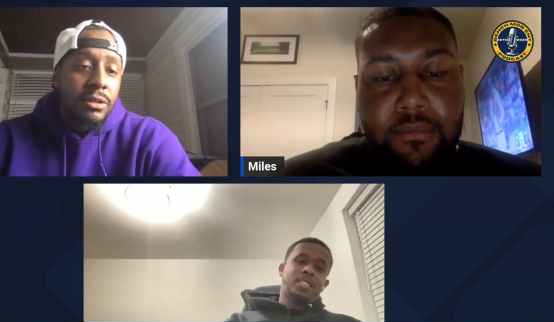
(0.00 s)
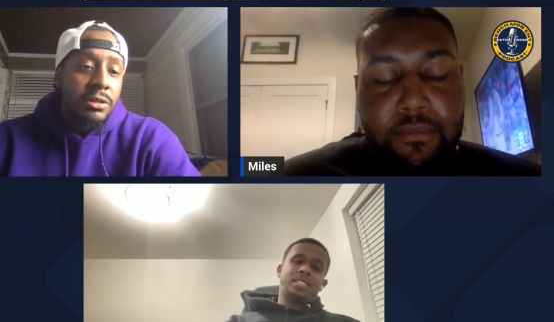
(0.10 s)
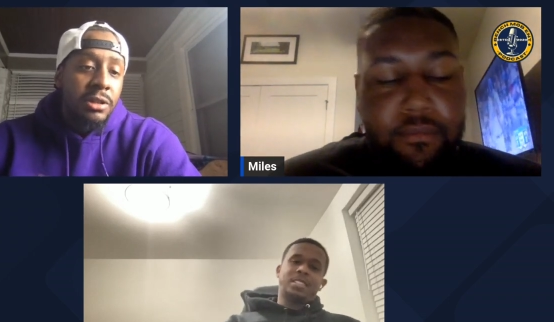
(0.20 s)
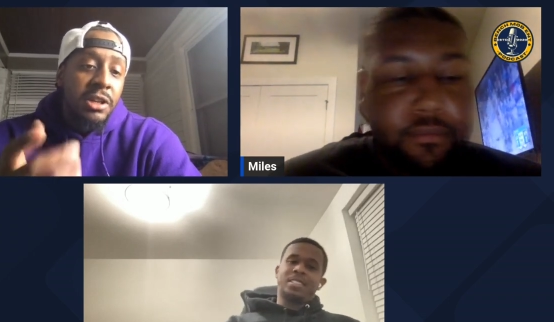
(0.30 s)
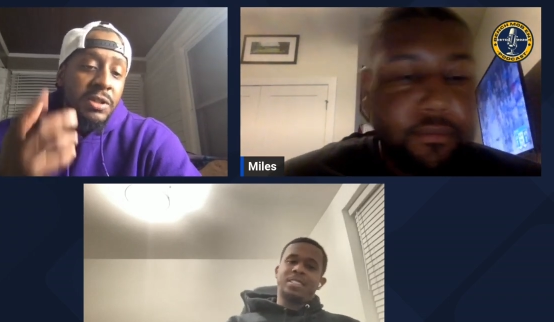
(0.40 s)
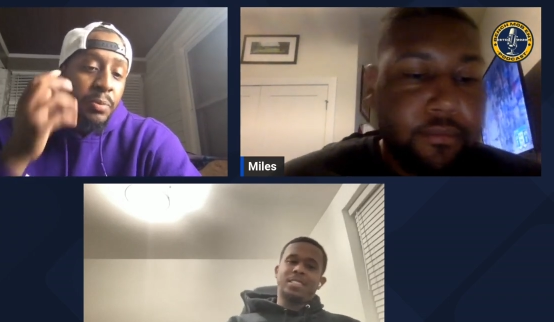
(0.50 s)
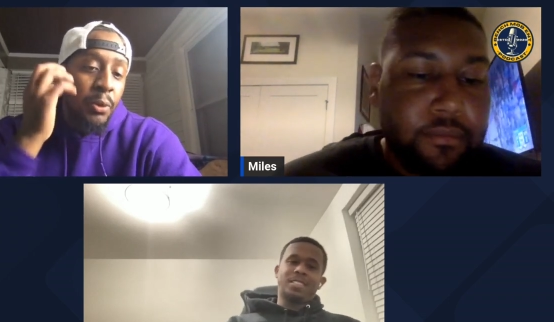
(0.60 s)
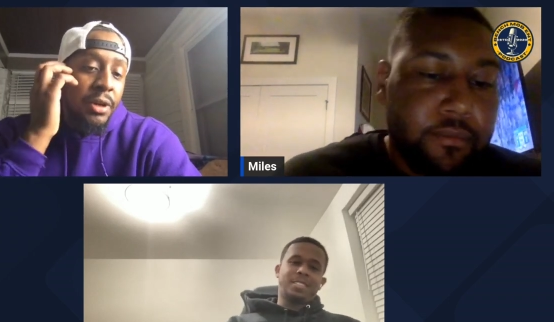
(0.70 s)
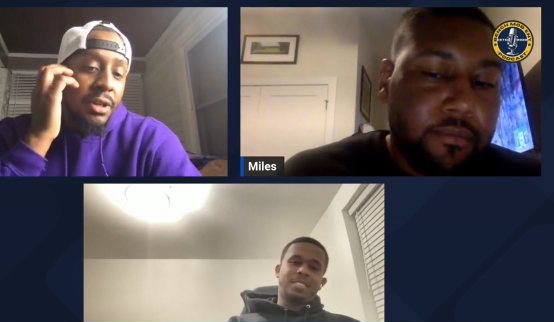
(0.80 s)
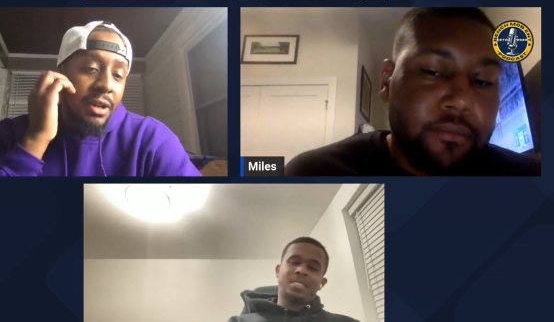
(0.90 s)
Speaker 1: So his
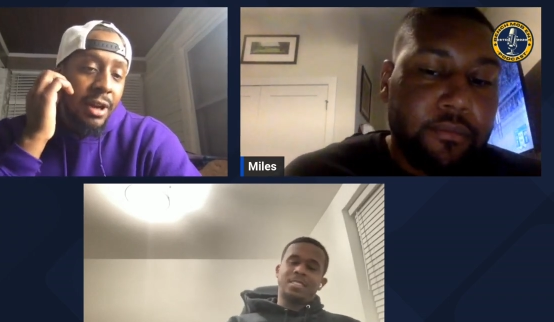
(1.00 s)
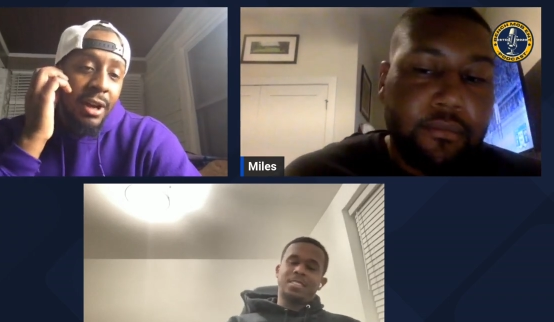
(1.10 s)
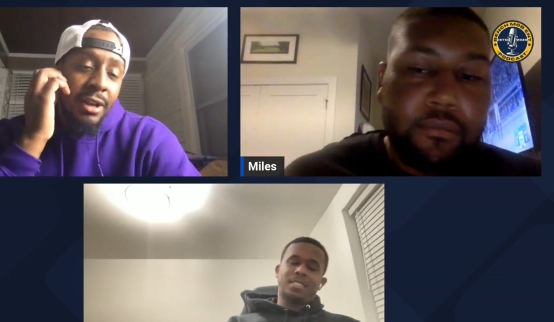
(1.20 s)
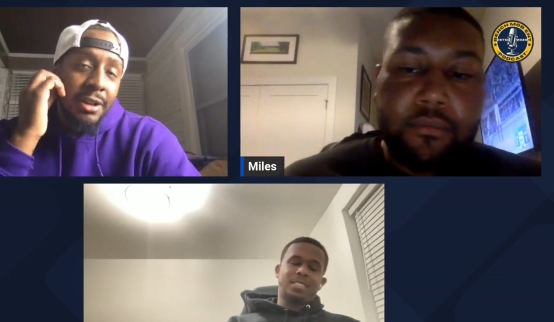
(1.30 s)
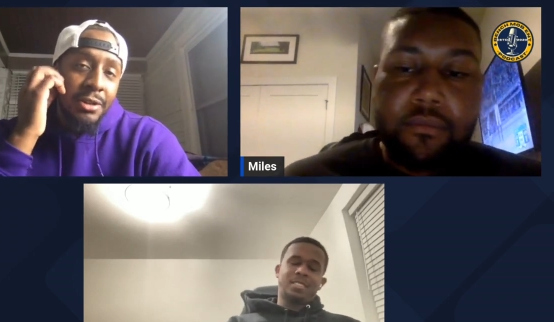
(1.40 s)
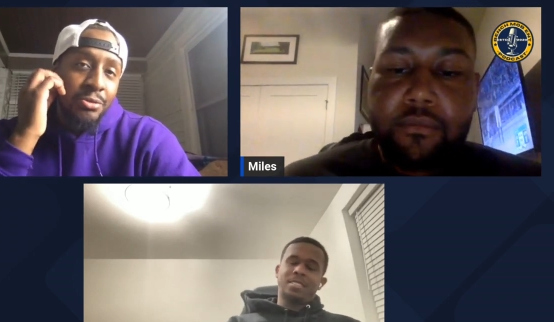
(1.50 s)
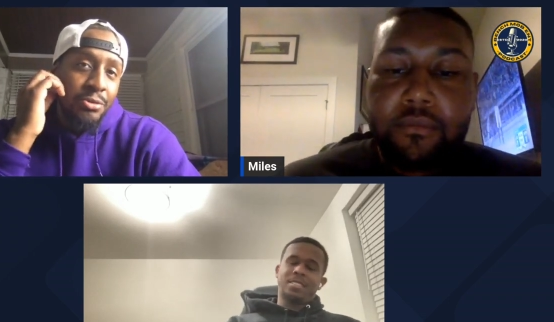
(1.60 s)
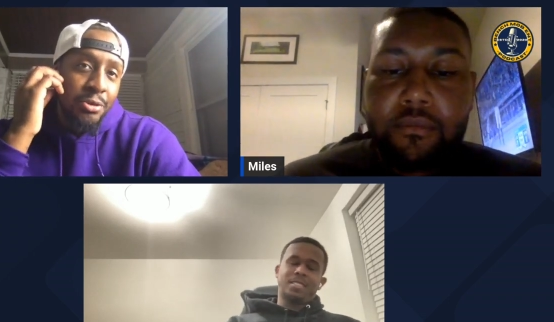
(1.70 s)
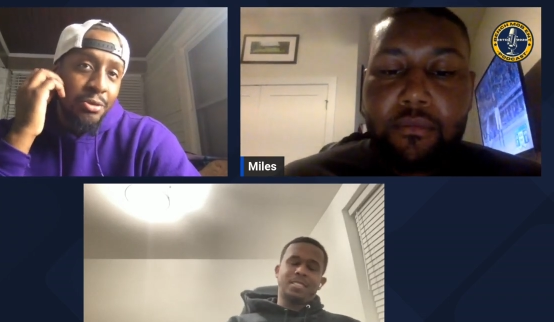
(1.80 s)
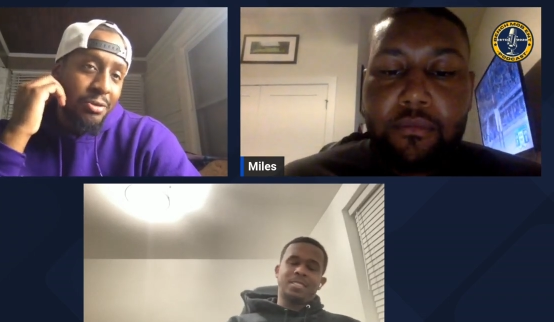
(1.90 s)
point, I'll let
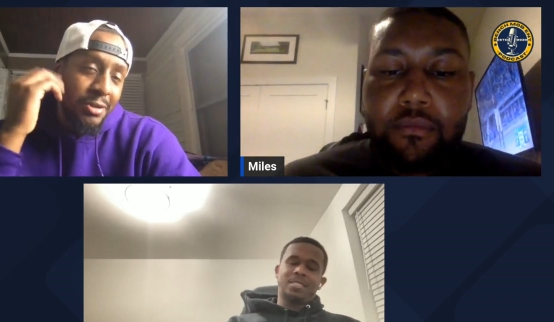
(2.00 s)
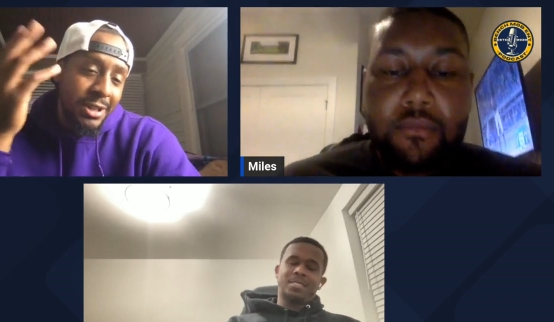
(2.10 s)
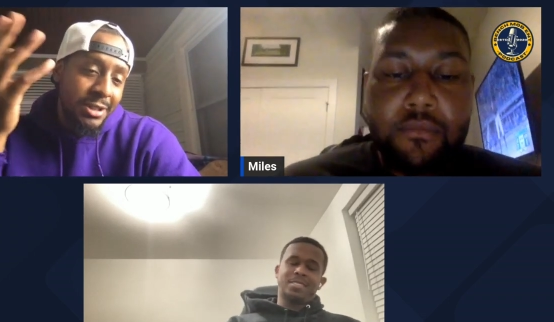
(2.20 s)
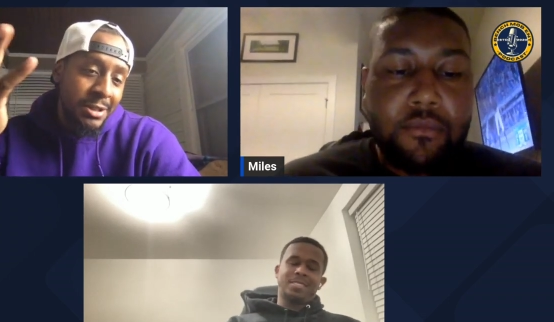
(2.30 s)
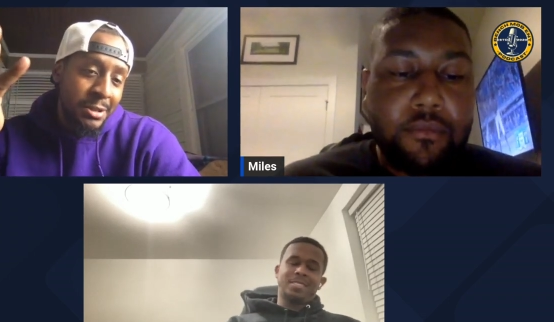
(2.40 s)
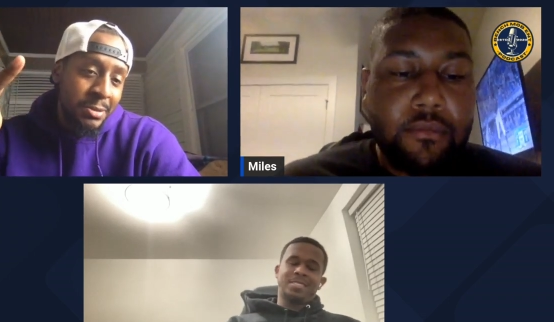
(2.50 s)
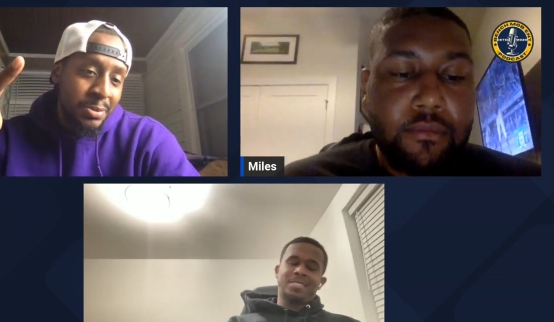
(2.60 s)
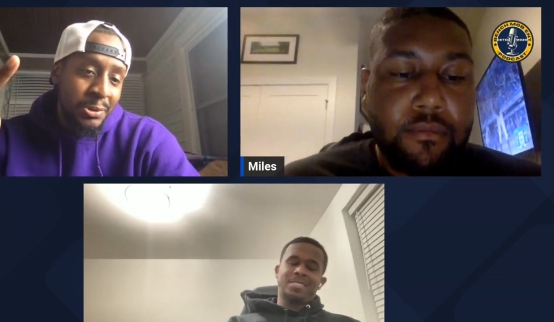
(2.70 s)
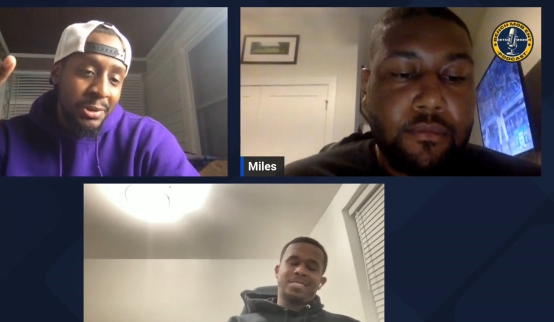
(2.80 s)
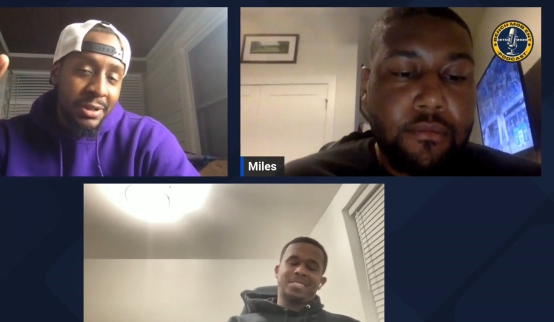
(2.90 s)
you go, Greg, to his
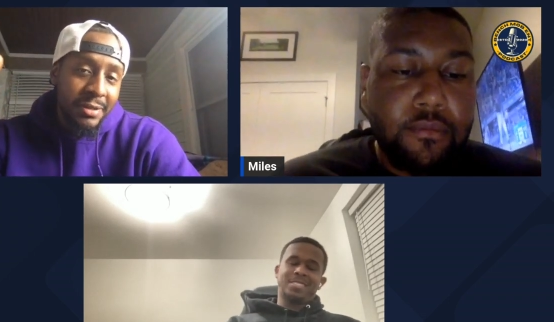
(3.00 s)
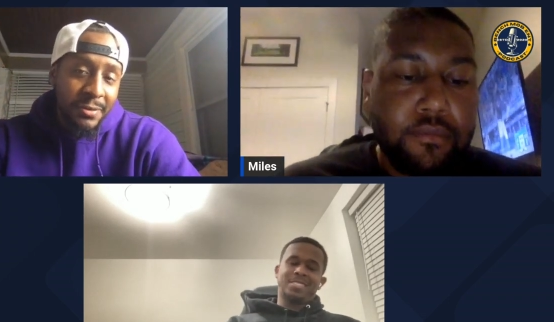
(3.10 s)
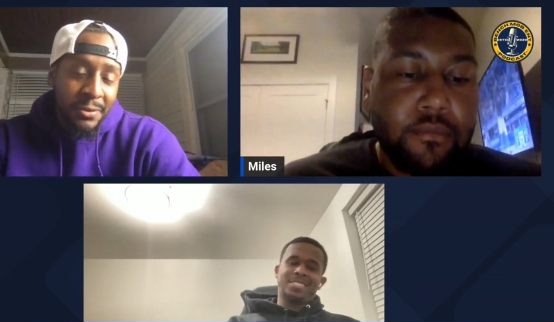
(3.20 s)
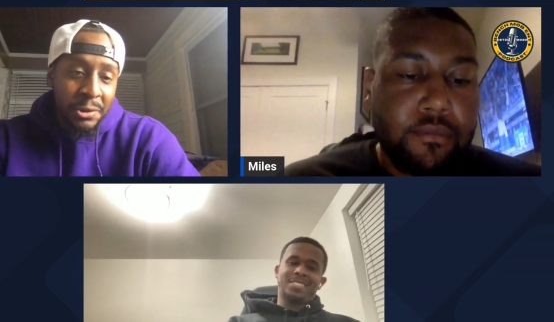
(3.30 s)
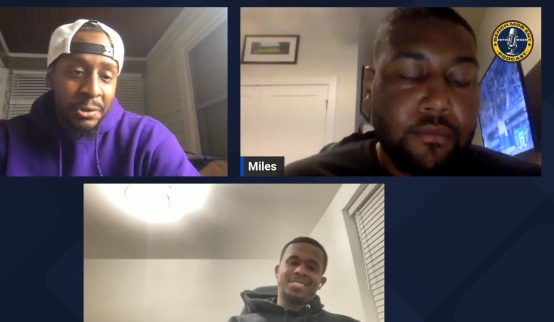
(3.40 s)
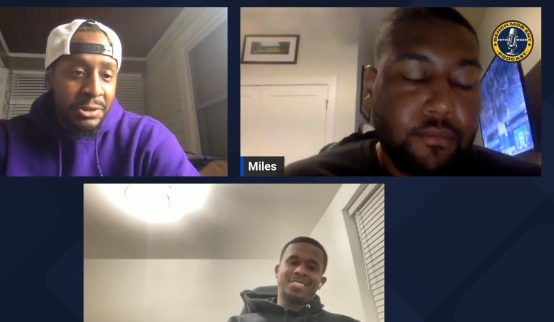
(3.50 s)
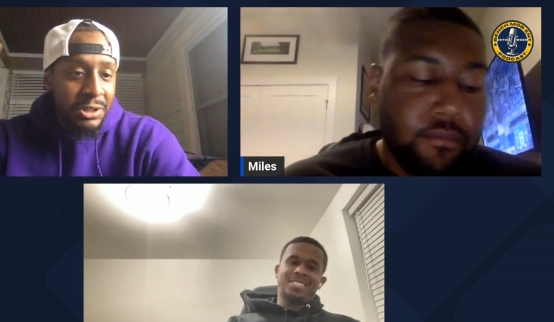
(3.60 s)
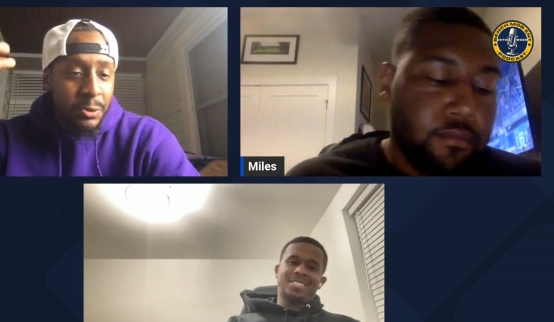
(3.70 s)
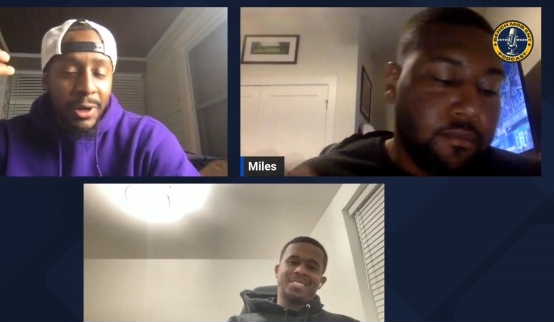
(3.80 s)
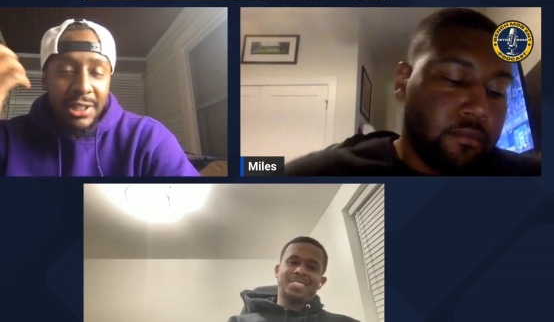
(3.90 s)
point for those
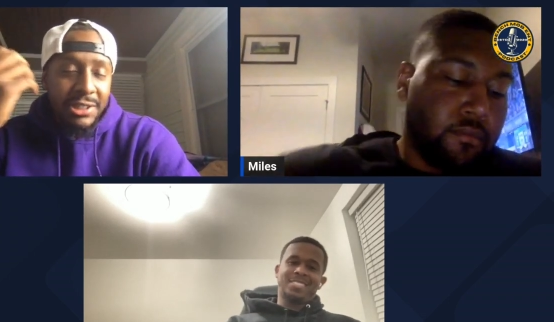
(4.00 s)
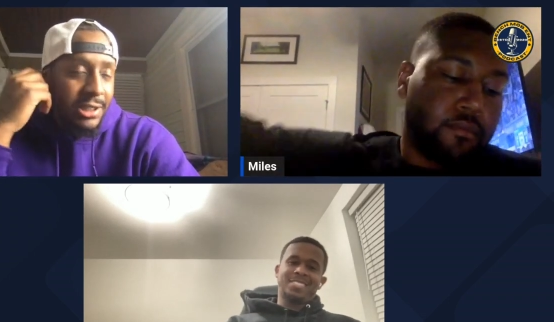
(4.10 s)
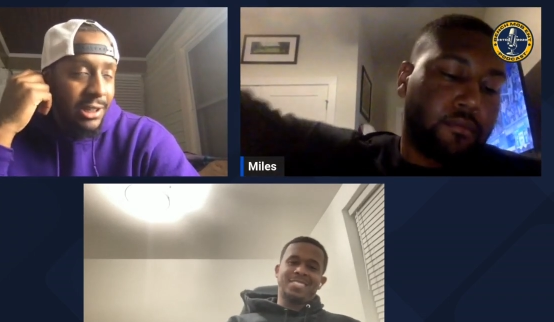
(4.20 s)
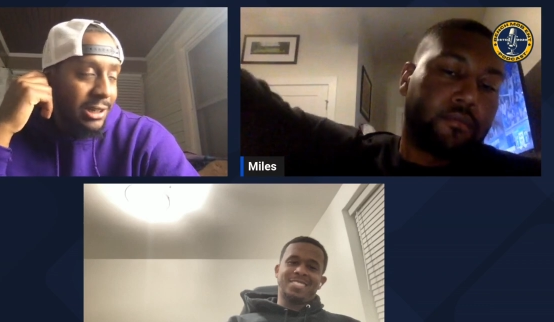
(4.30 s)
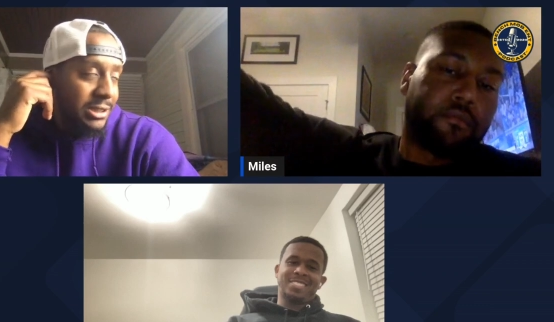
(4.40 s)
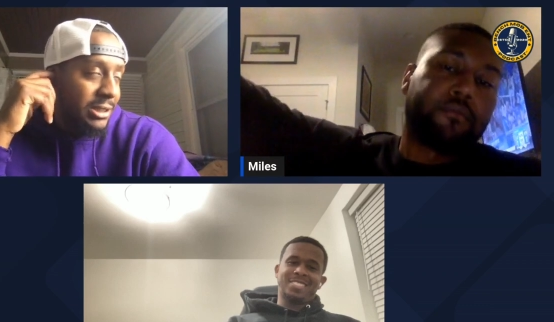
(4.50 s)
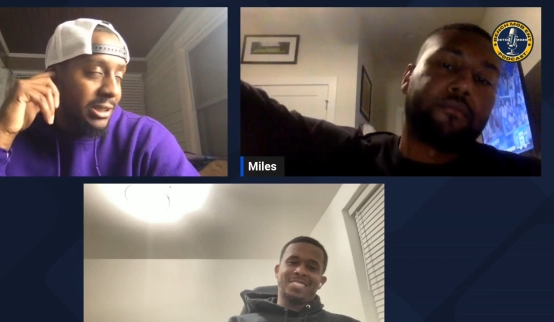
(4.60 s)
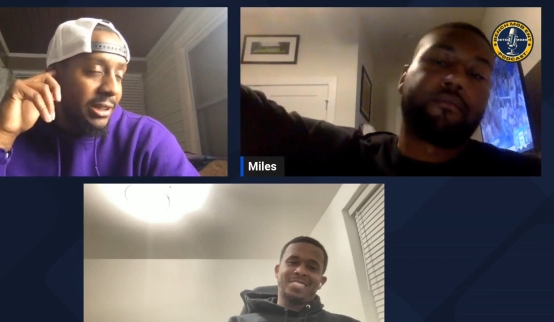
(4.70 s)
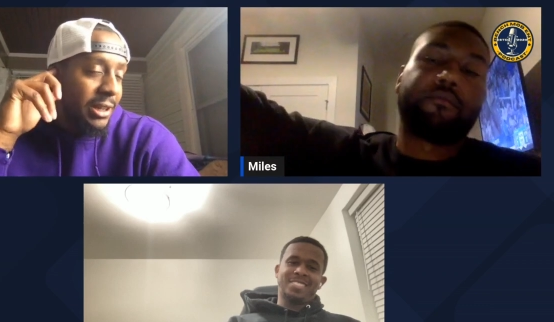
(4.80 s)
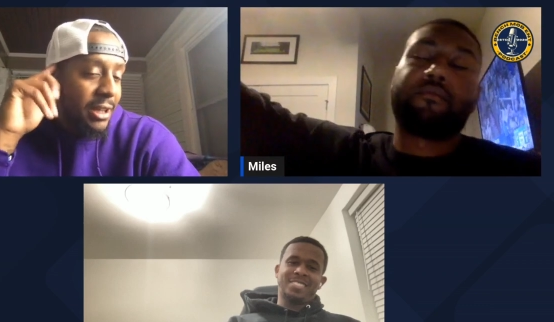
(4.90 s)
that's watching and
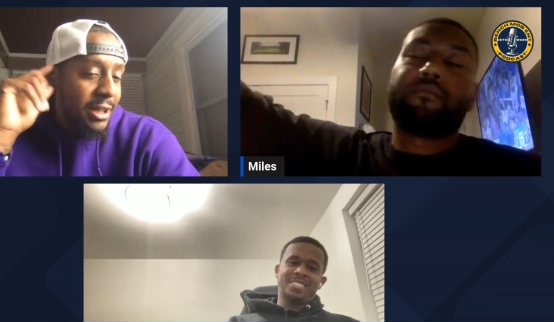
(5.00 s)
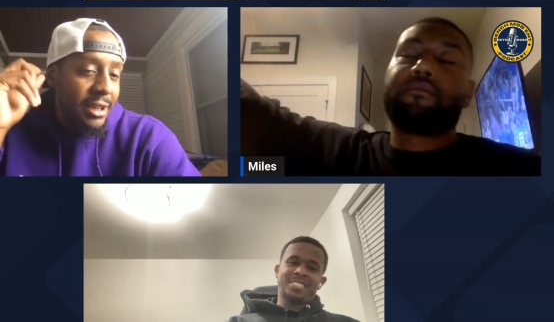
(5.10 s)
listening.